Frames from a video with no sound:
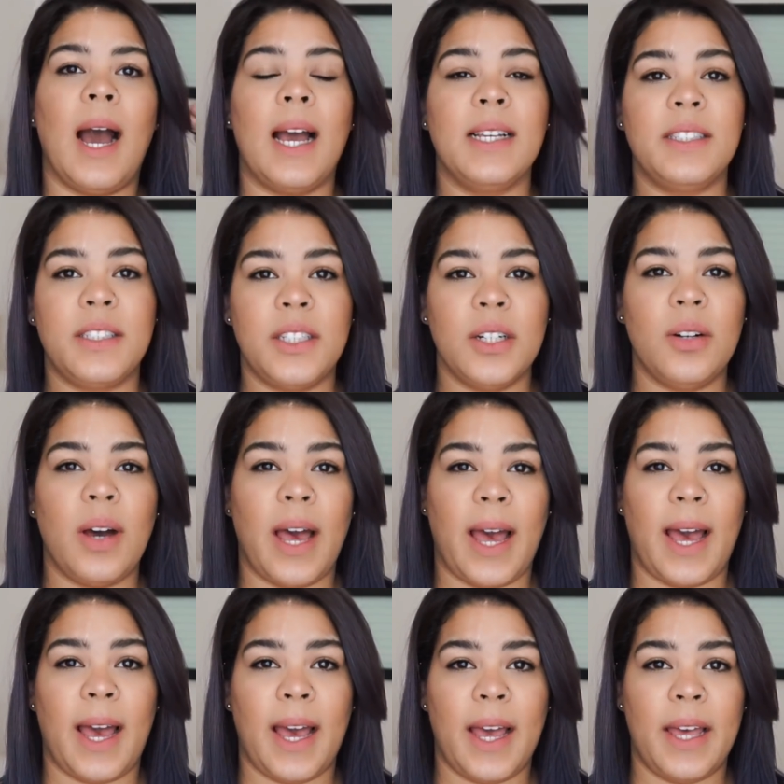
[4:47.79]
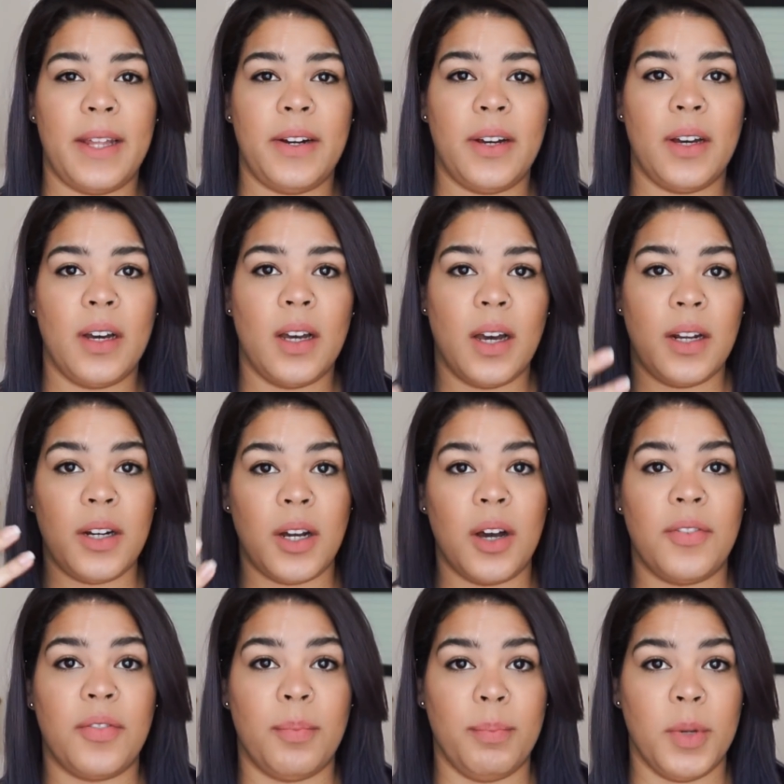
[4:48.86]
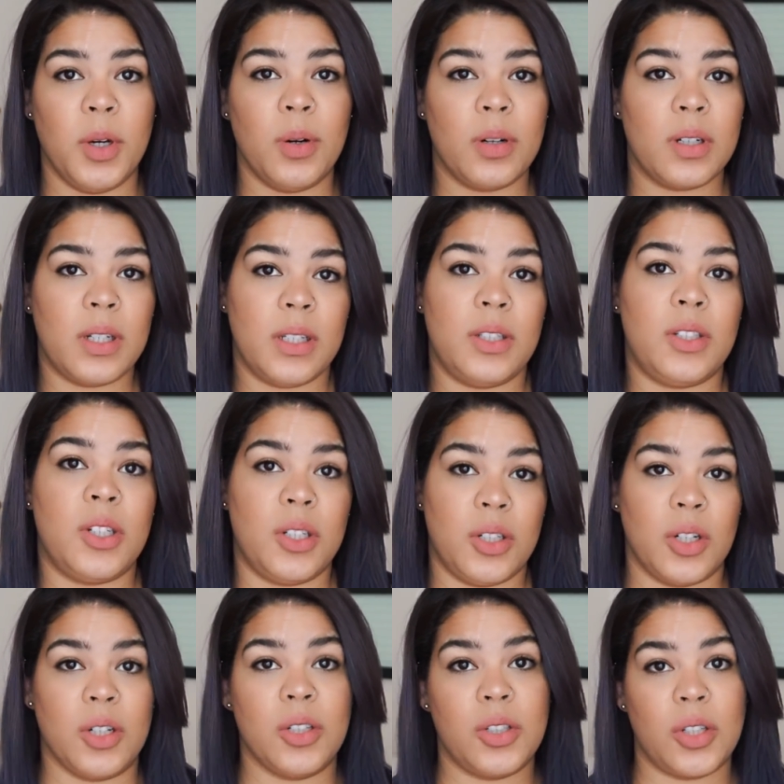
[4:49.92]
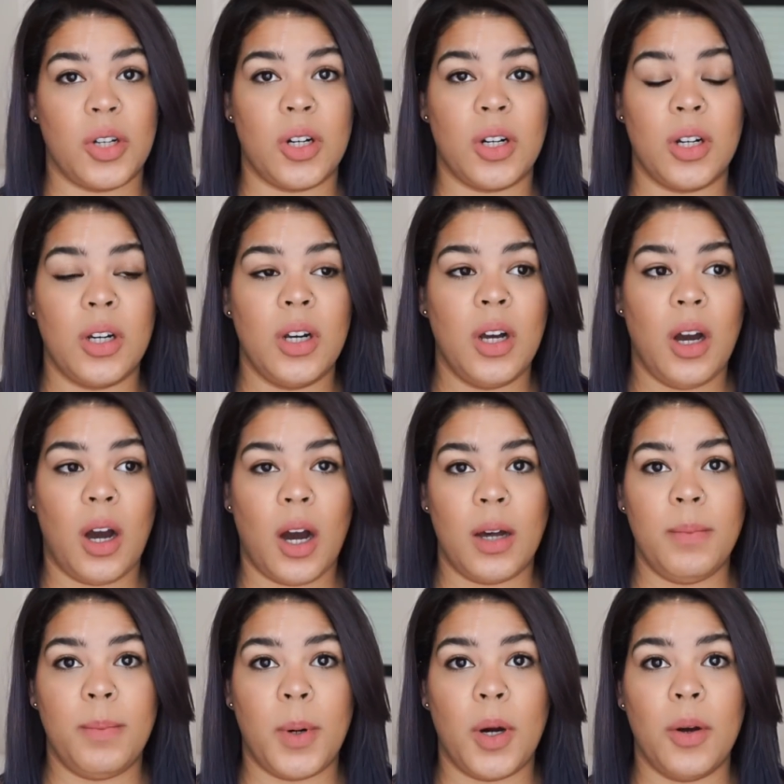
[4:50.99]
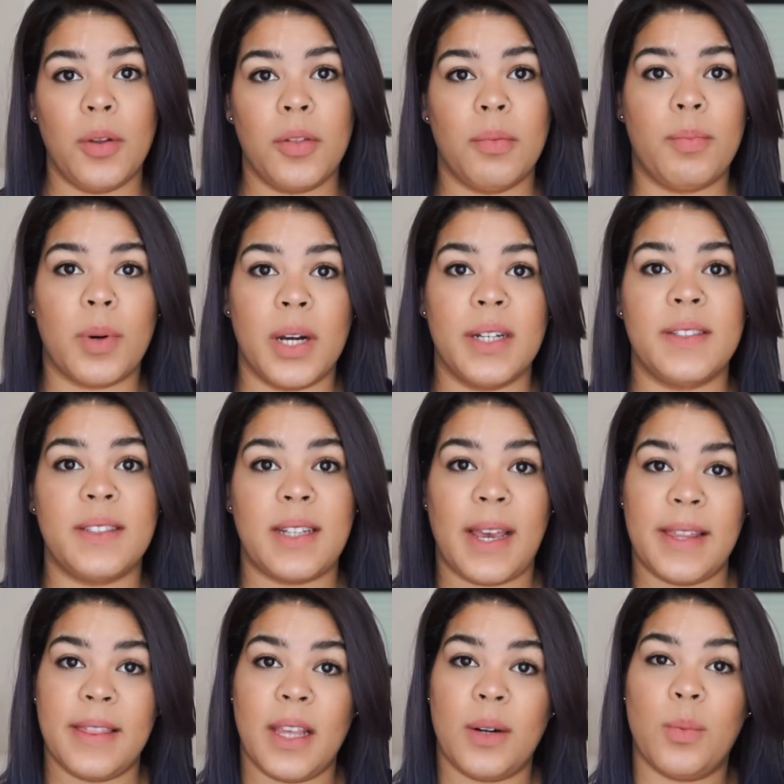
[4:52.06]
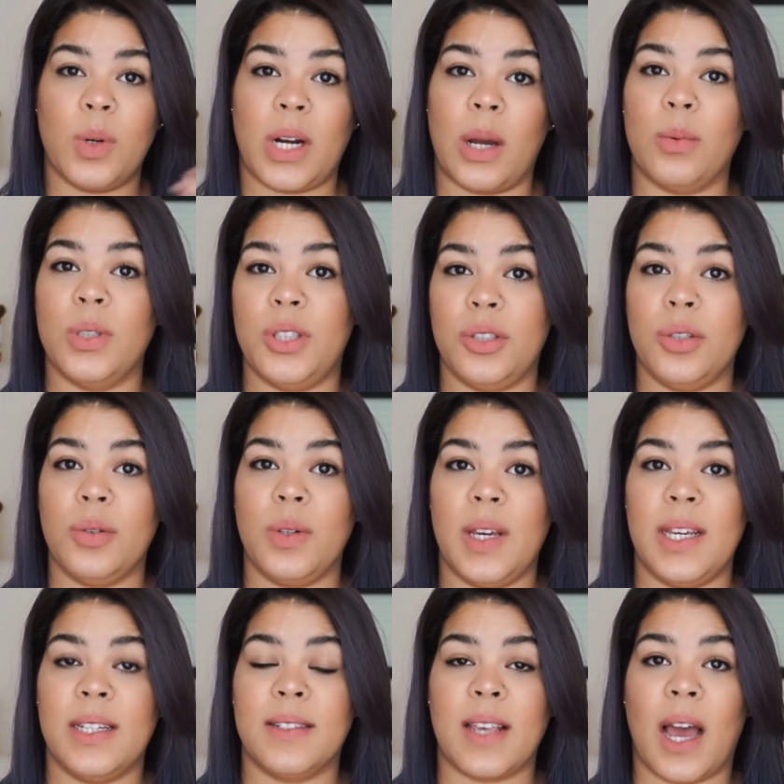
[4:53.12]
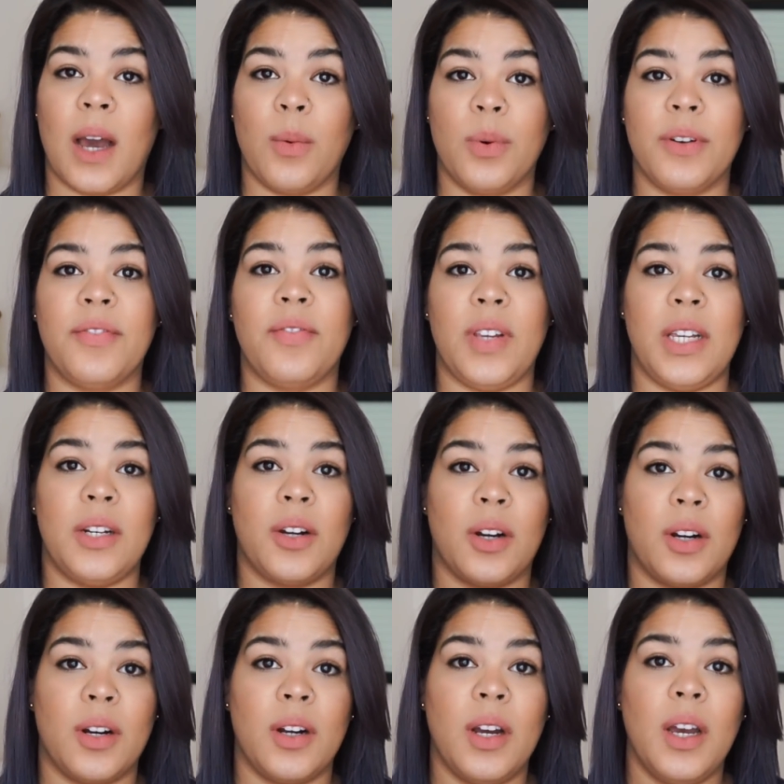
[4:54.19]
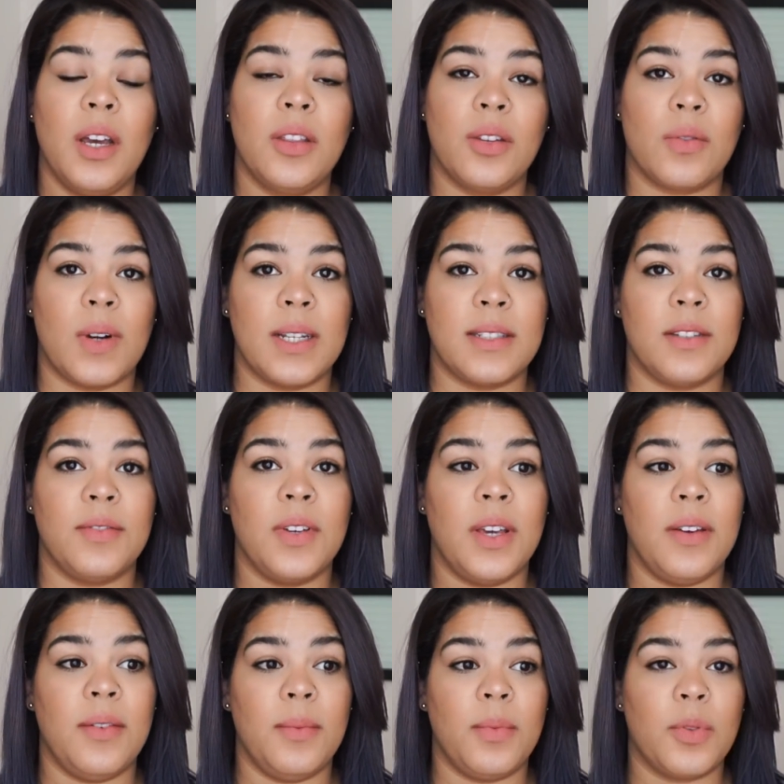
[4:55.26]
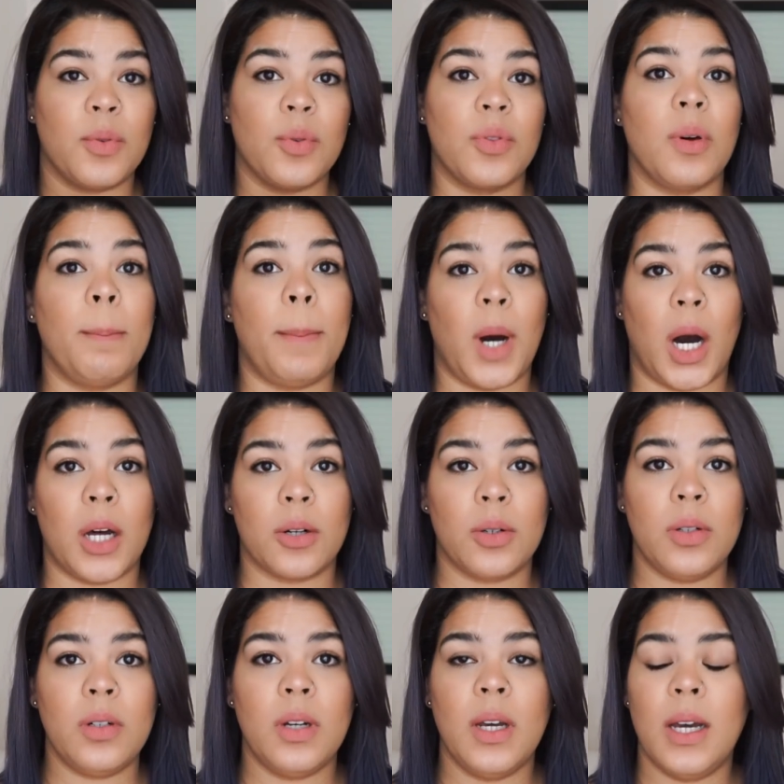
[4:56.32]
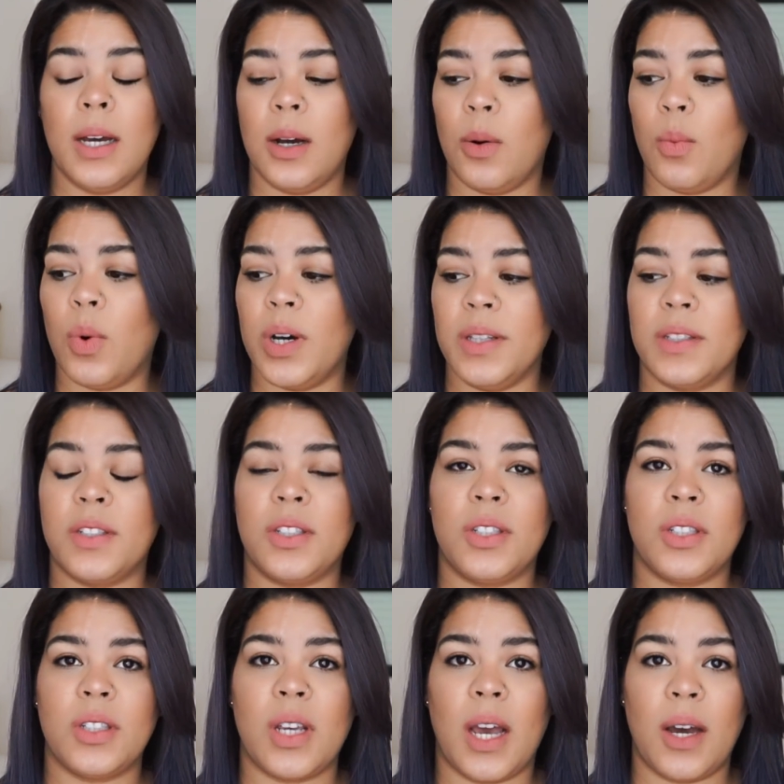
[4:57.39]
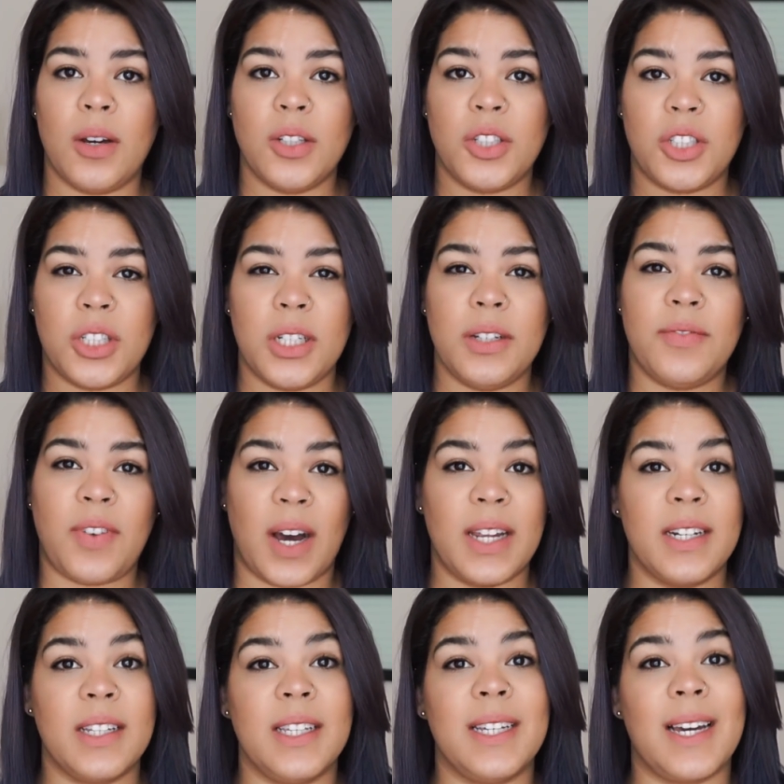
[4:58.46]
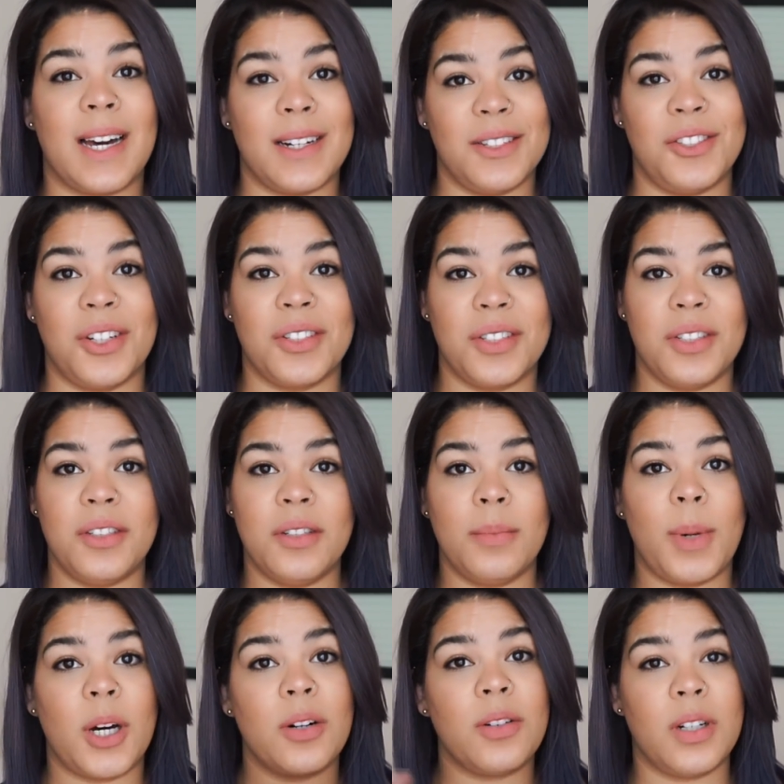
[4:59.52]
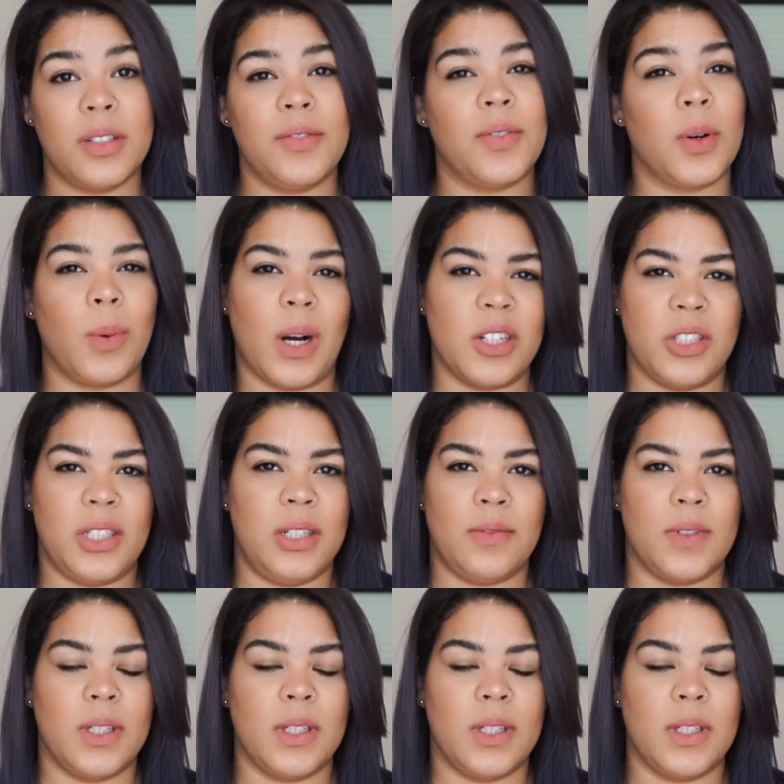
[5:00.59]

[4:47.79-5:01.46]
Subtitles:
I still had enough milk to nurse her on both breasts, and then what I would do is I would feed her the rest of it through the bottle once she finally got adjusted to the bottle, because for a while she didn't